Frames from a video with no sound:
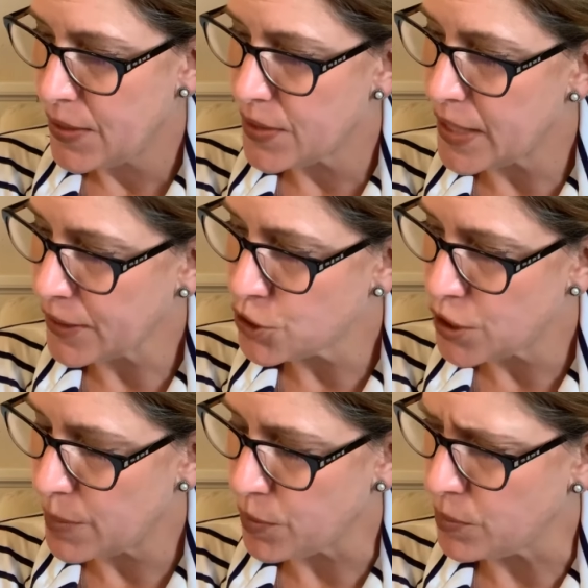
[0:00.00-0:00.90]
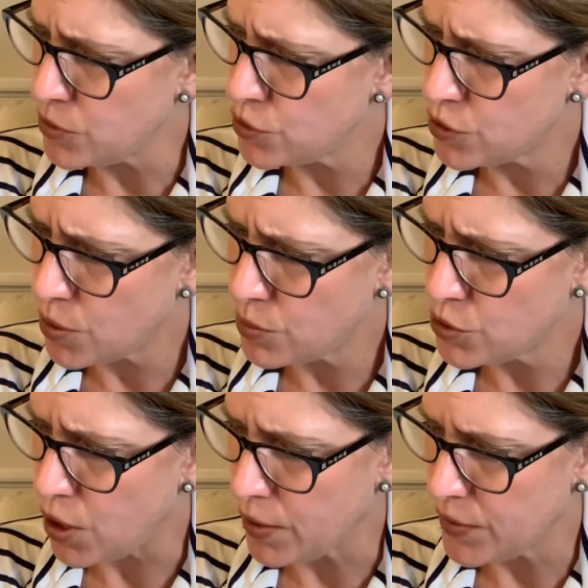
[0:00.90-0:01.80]
The next chamber was so
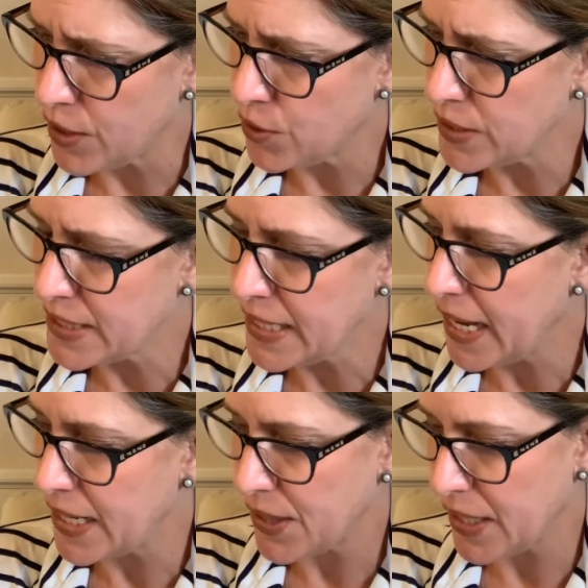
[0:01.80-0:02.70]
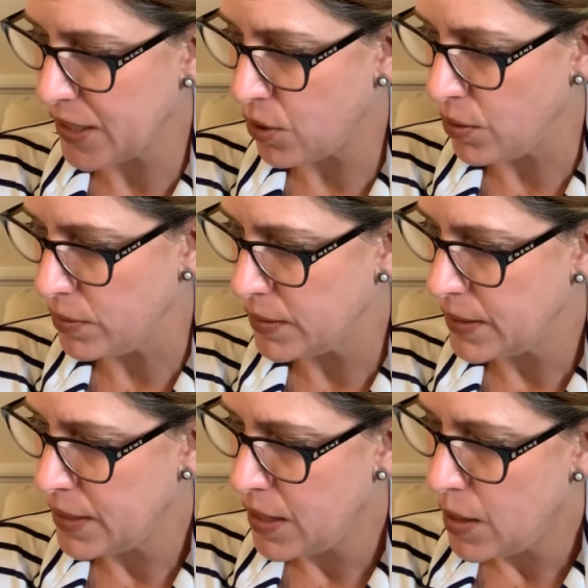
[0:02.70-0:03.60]
dark they couldn't see anything at all,
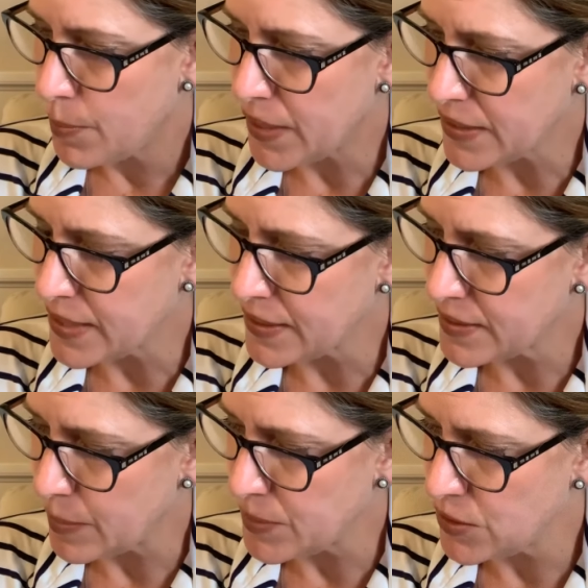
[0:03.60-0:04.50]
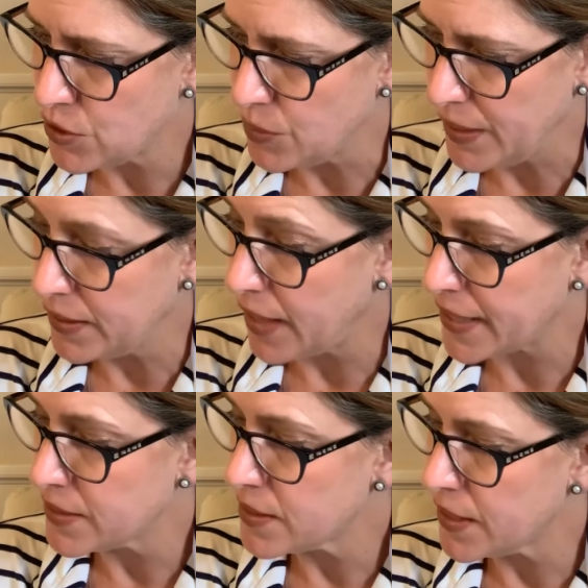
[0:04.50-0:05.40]
but as they stepped into it,
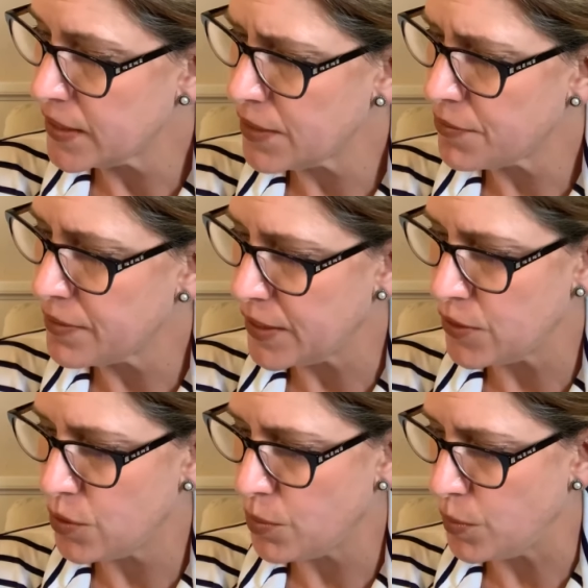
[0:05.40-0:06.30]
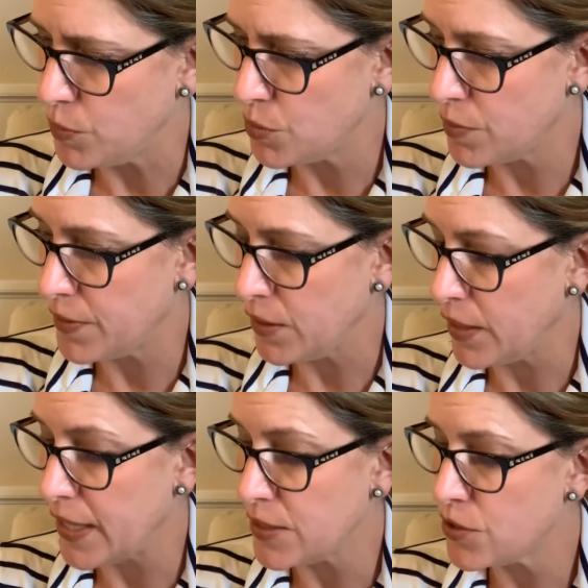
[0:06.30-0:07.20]
light suddenly flooded the room to reveal
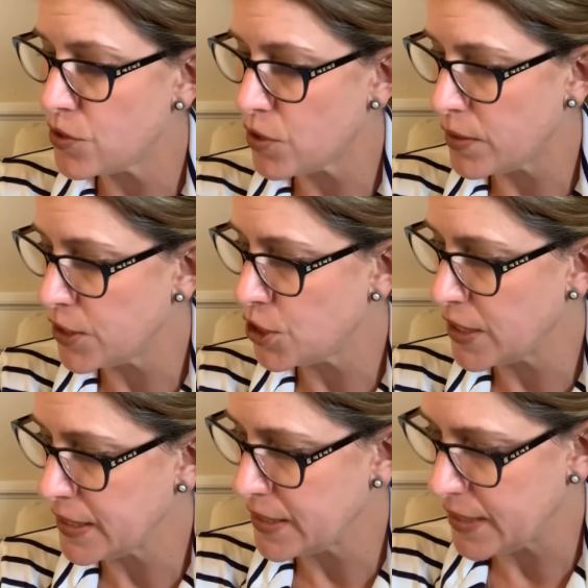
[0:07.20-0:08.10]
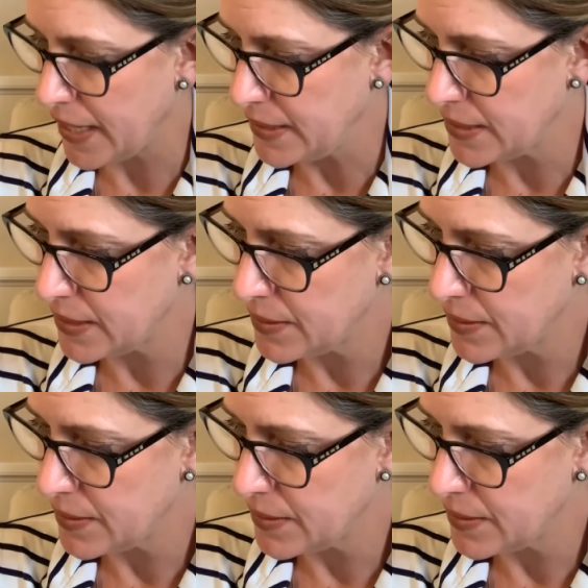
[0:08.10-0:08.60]
an astonishing sight.